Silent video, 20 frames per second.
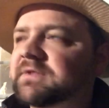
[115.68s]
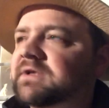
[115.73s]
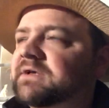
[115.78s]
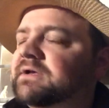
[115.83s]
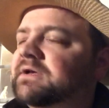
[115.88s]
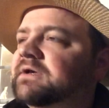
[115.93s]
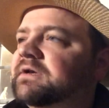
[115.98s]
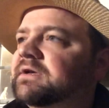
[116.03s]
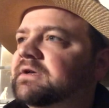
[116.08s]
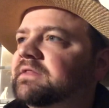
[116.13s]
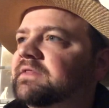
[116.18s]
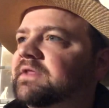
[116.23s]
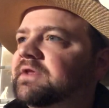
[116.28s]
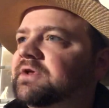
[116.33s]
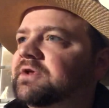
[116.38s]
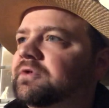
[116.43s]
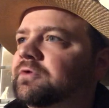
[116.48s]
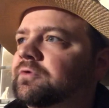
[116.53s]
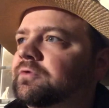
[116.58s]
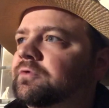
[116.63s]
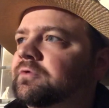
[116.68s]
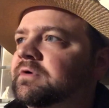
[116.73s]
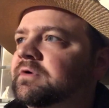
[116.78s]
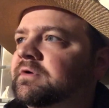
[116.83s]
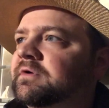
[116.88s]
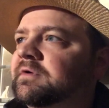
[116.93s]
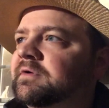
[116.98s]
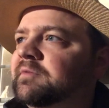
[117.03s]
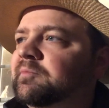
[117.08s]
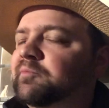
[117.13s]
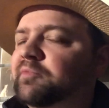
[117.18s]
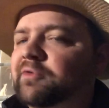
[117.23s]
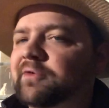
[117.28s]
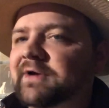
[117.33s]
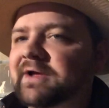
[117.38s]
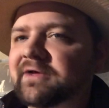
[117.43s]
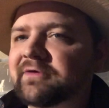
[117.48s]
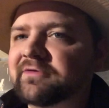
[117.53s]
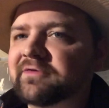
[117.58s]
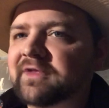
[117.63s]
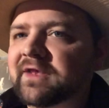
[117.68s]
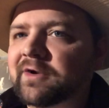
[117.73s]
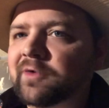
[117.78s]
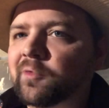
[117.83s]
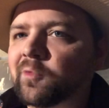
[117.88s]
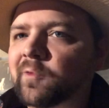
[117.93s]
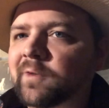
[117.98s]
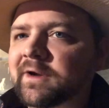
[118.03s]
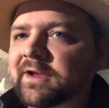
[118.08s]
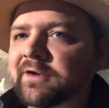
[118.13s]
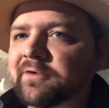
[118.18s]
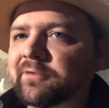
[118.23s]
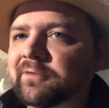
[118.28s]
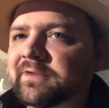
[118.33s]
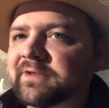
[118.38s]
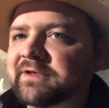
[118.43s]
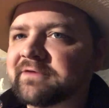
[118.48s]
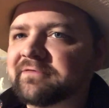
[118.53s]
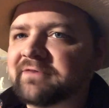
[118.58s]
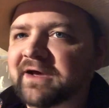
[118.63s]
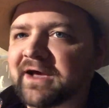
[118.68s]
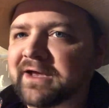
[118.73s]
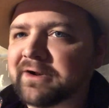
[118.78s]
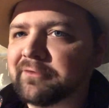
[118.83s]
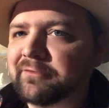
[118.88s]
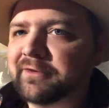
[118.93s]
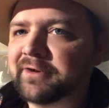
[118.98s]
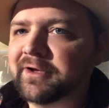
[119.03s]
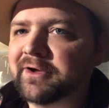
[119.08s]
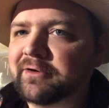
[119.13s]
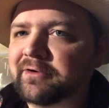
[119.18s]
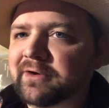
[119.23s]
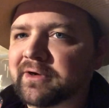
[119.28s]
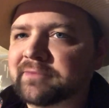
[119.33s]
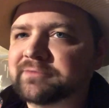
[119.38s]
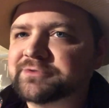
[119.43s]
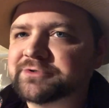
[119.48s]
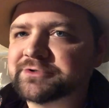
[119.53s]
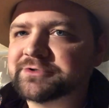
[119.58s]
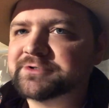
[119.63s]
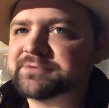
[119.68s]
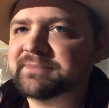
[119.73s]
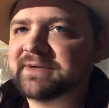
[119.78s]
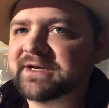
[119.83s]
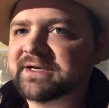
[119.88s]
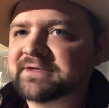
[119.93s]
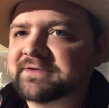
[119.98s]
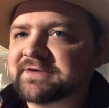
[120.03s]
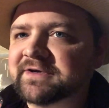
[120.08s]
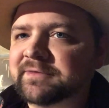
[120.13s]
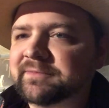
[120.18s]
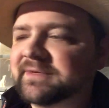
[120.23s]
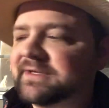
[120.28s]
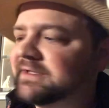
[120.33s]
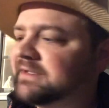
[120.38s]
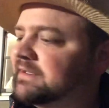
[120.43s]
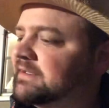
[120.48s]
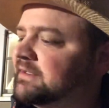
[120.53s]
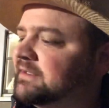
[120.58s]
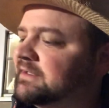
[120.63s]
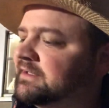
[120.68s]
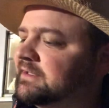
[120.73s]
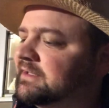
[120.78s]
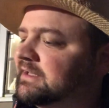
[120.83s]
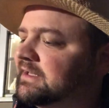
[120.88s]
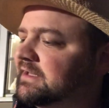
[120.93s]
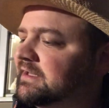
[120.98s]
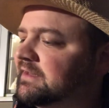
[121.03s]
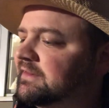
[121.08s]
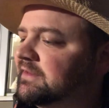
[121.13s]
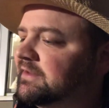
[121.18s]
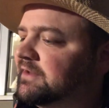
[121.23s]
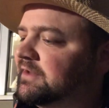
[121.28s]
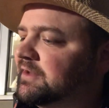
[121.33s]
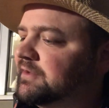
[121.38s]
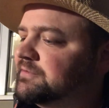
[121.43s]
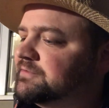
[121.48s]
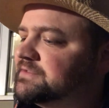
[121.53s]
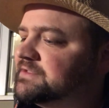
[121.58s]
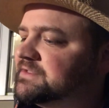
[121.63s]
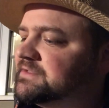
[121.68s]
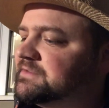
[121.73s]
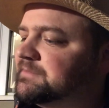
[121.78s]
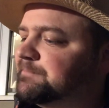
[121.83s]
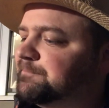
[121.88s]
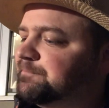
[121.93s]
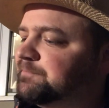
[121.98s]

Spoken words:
that you pronounce that Oriental leaf. I don't know. I'm sure somebody could tell me in the notes,